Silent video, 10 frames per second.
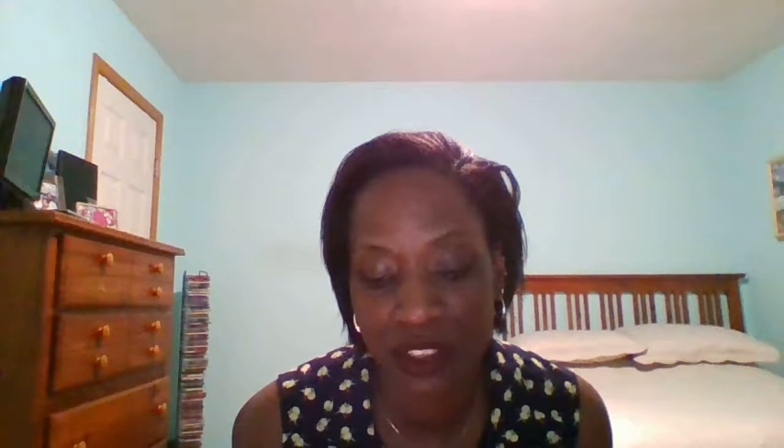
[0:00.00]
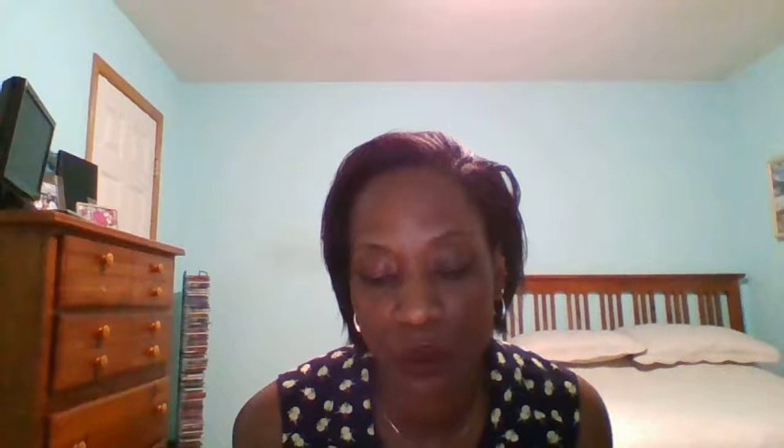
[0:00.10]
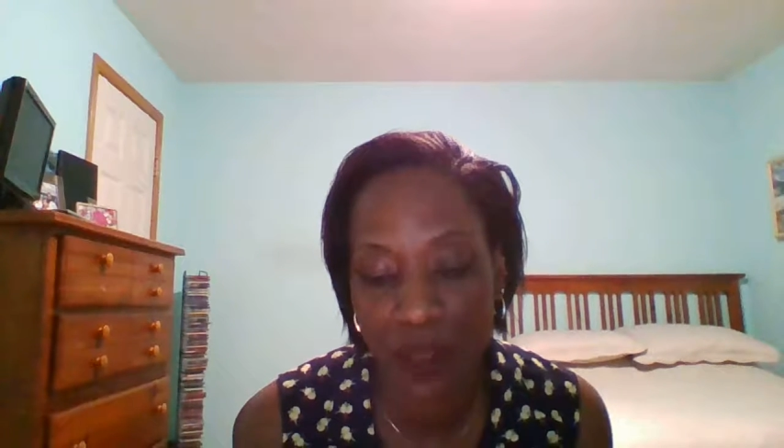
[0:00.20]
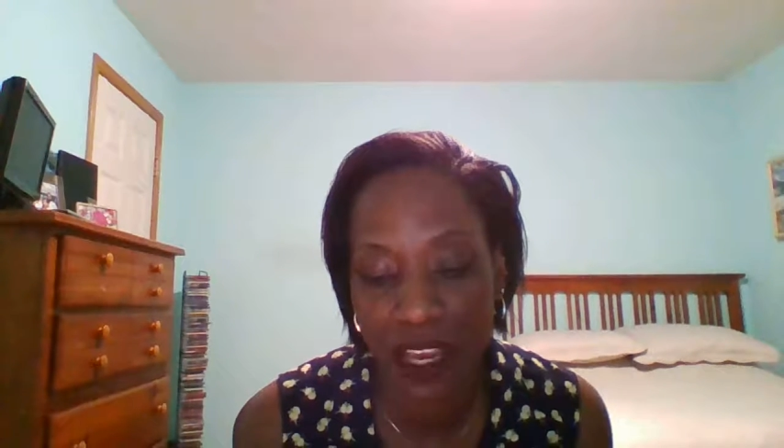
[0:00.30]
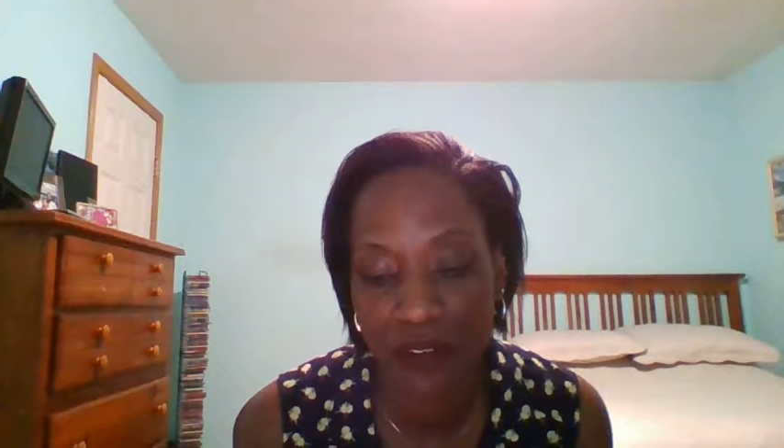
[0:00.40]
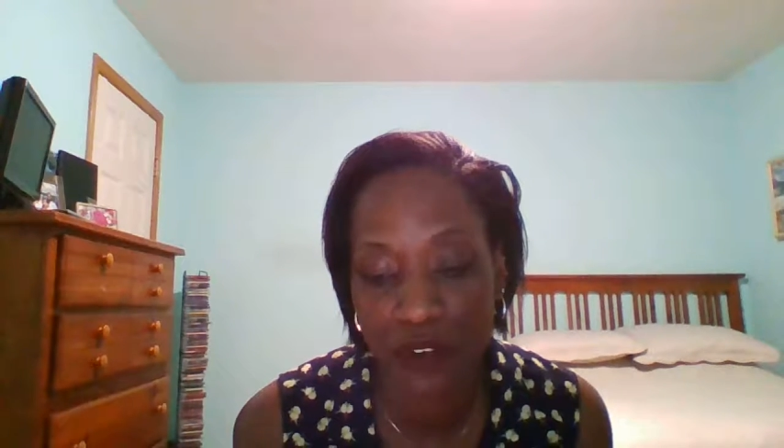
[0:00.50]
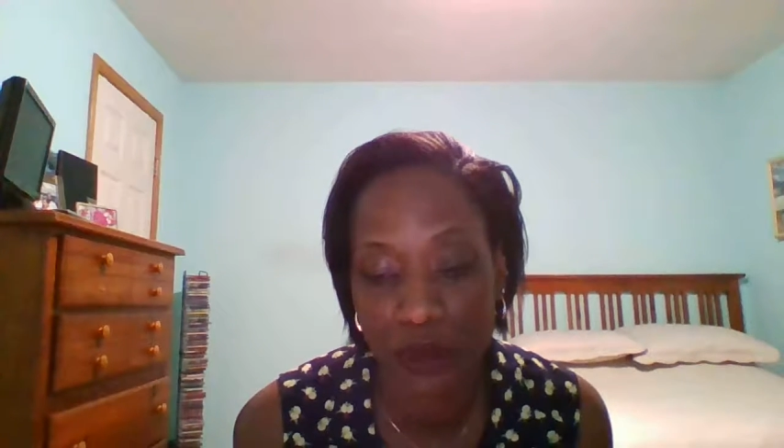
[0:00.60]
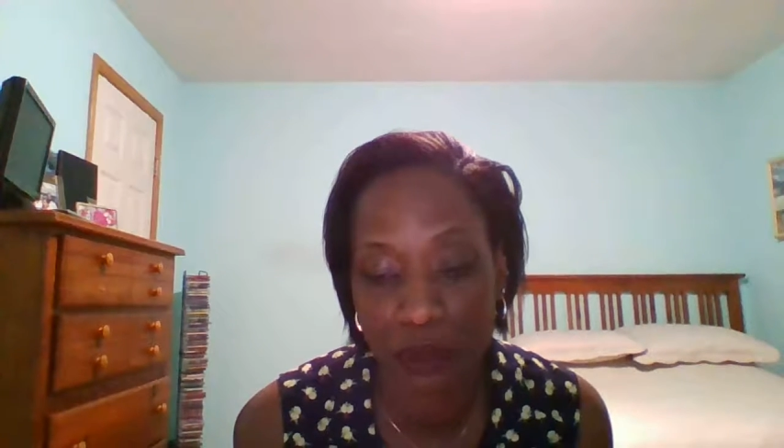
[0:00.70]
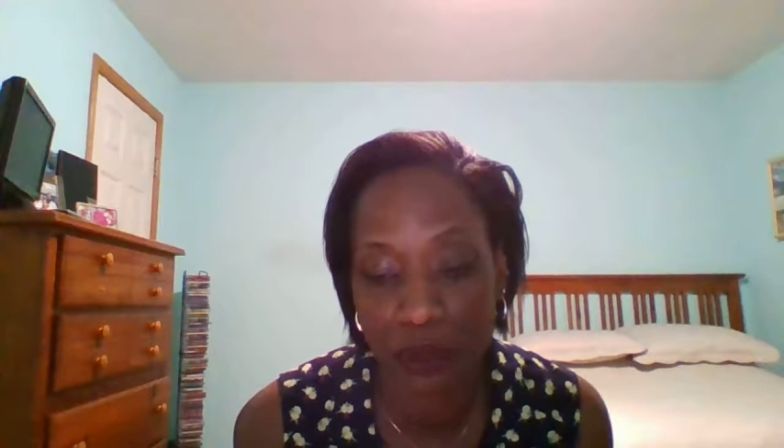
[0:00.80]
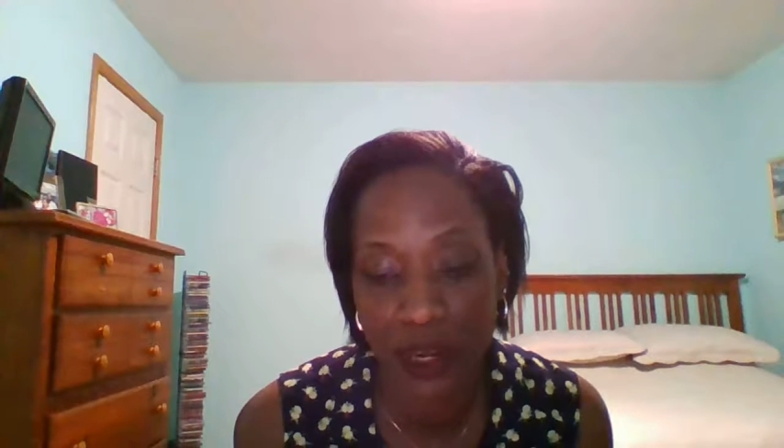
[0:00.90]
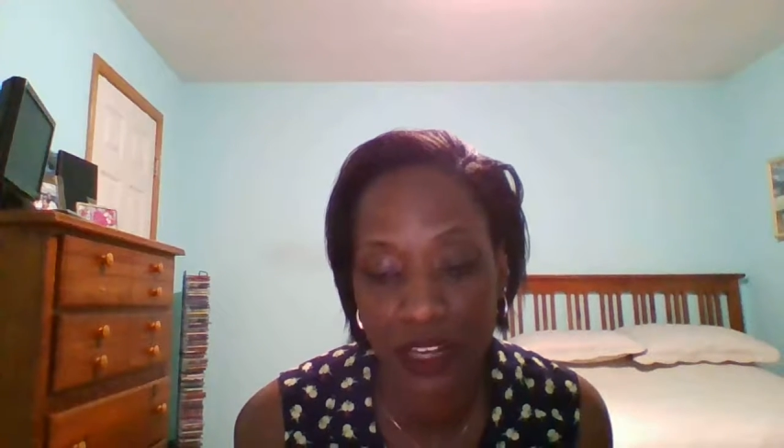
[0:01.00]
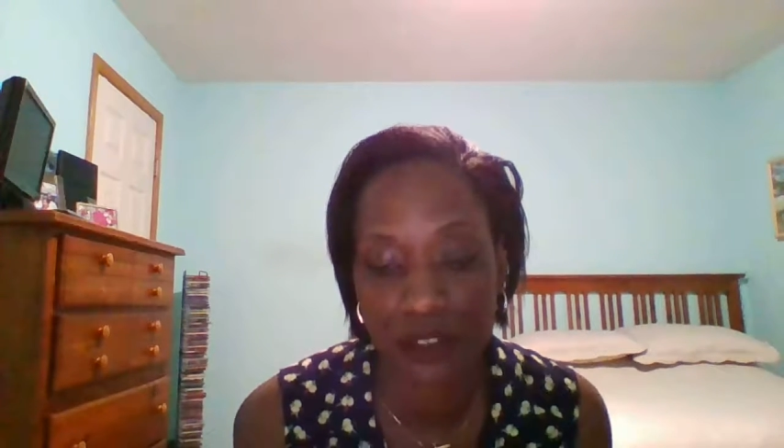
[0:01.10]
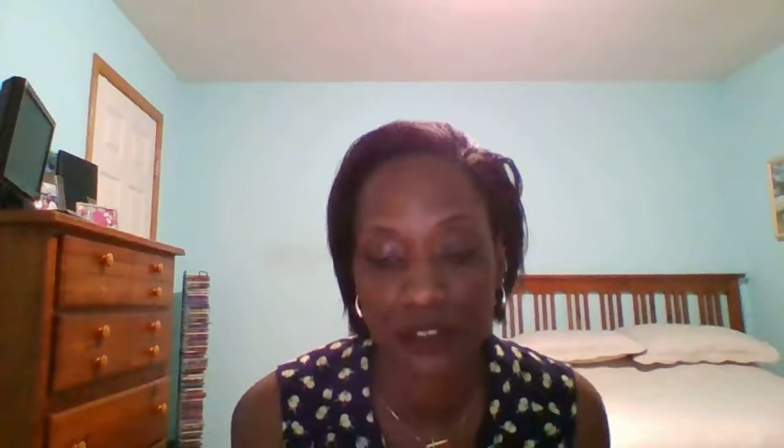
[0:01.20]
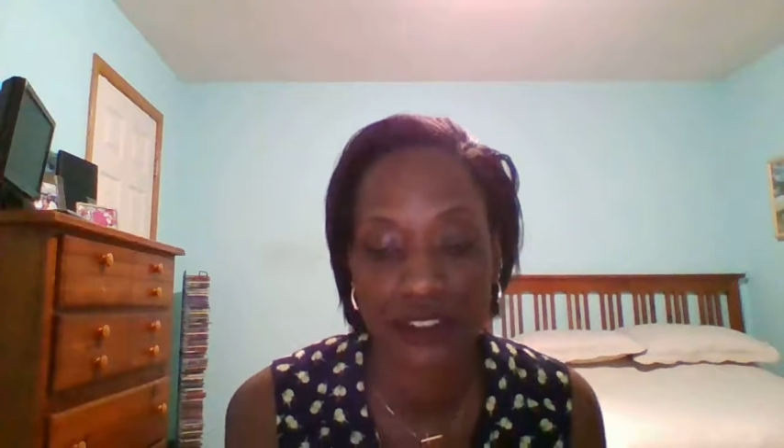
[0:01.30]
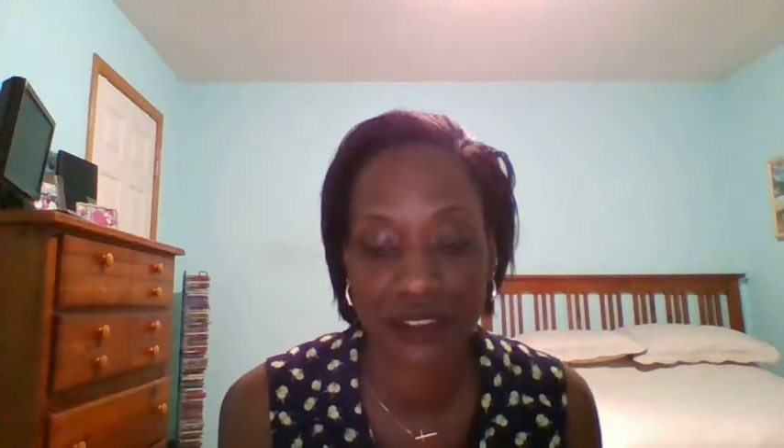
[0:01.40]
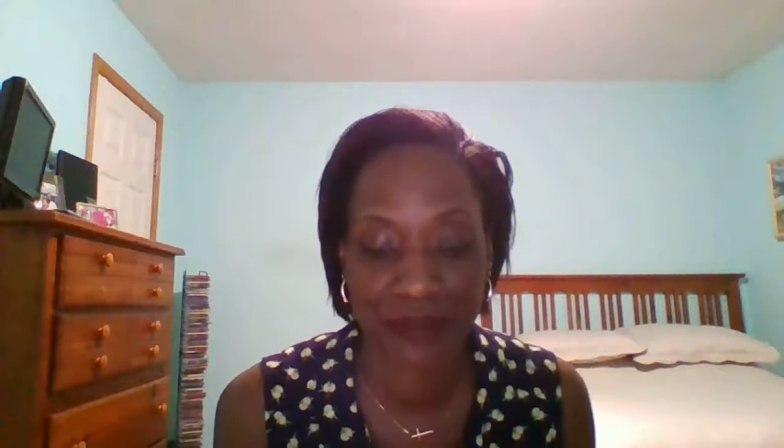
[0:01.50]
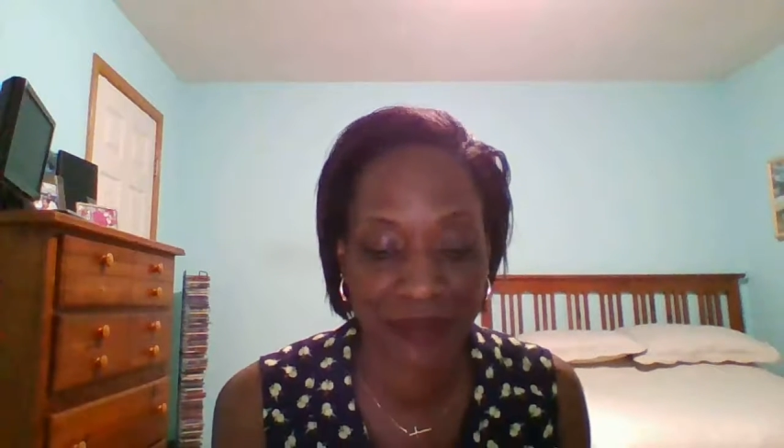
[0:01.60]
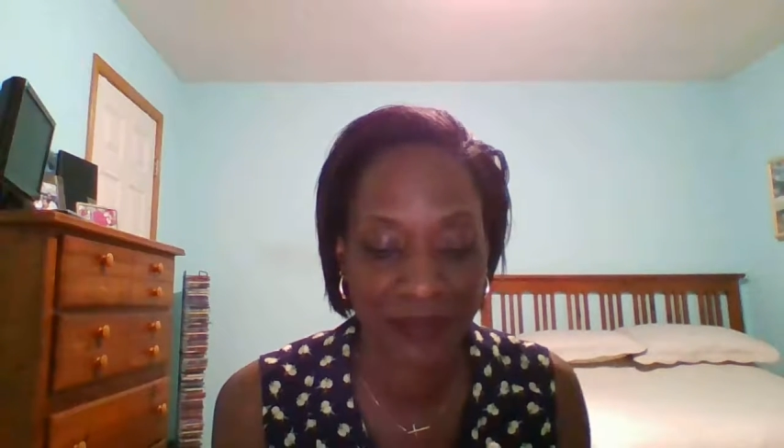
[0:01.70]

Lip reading: way of your prayers.